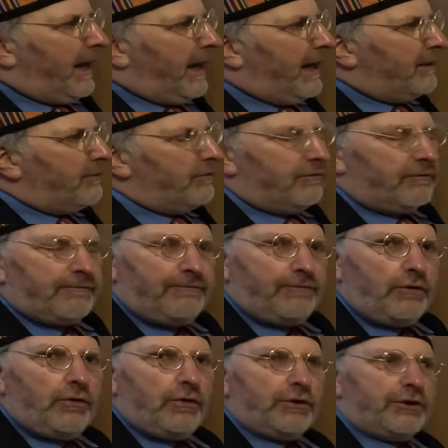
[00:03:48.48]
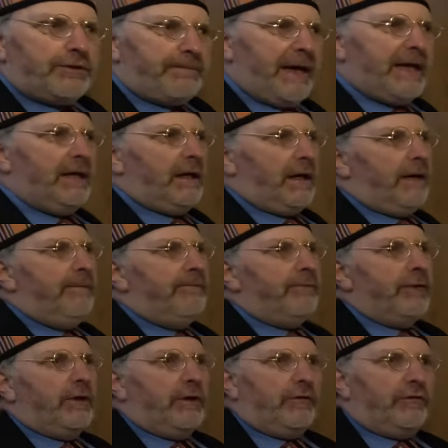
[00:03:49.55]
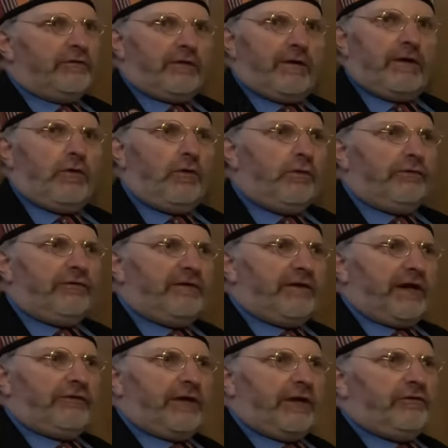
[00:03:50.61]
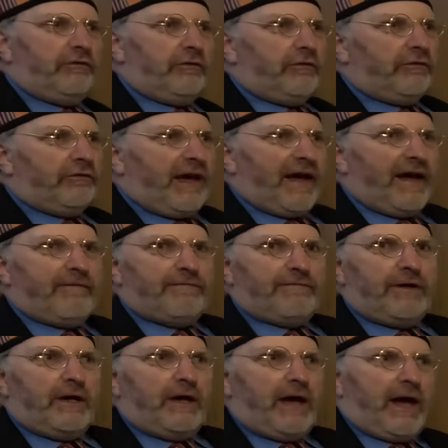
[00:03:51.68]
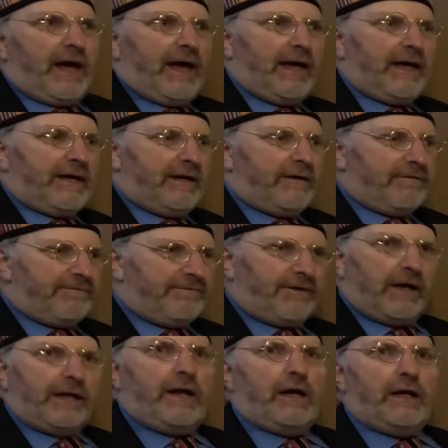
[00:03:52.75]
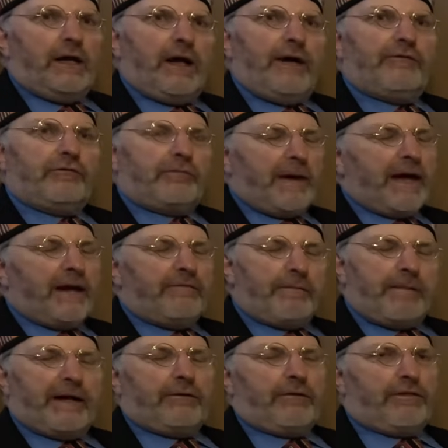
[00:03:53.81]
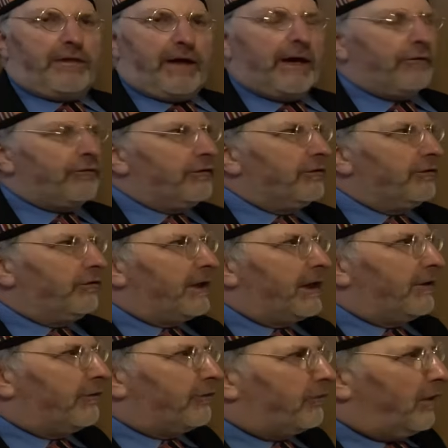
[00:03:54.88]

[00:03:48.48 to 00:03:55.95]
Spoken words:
And for Spengler, all civilizations have a finite lifespan of about 1,000 years.